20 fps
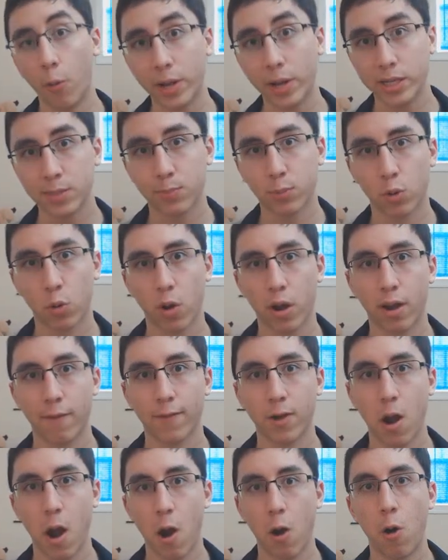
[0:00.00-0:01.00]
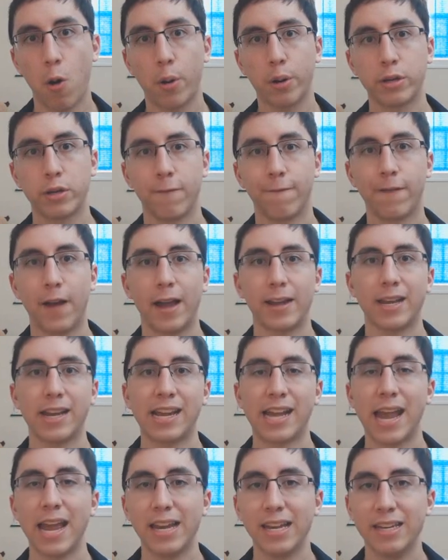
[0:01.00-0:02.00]
own exploring of your own to find
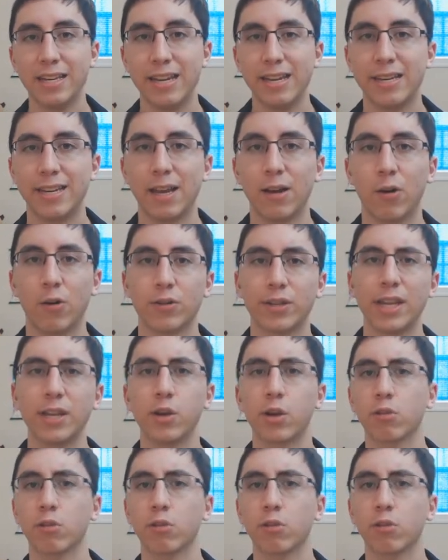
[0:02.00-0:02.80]
any hidden details,